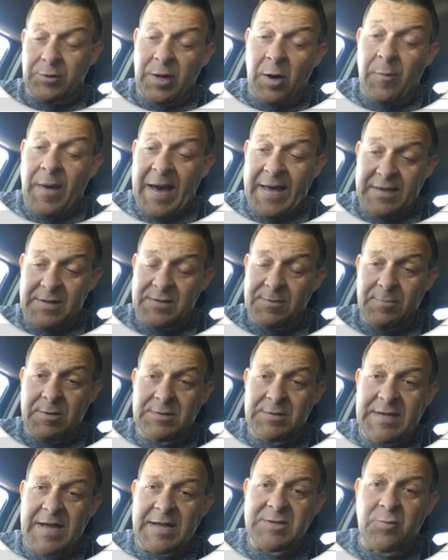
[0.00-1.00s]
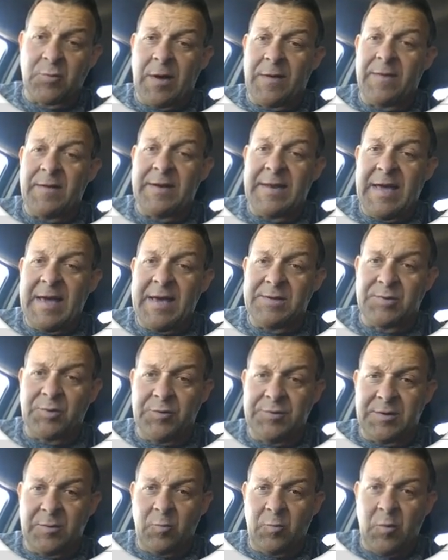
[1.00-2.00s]
nomadism, because that's around the
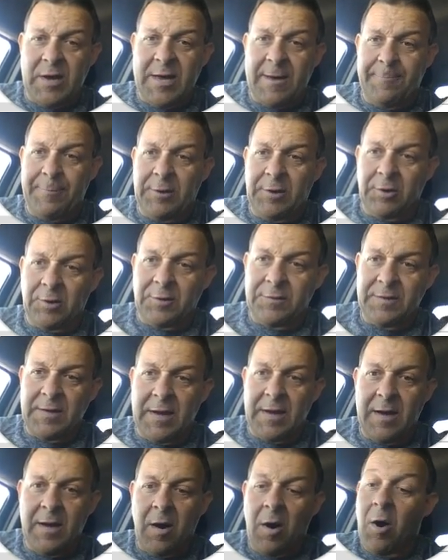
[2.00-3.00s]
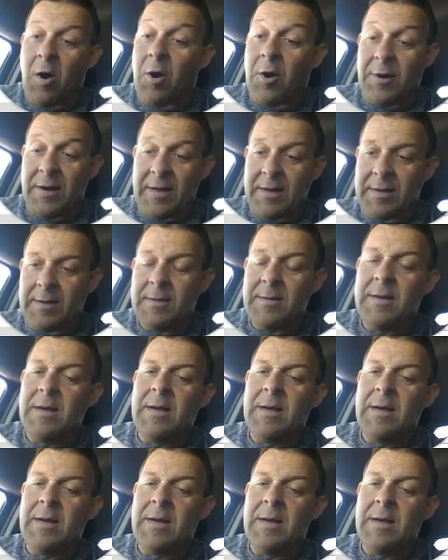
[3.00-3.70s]
deserts and way up here in the Arctic.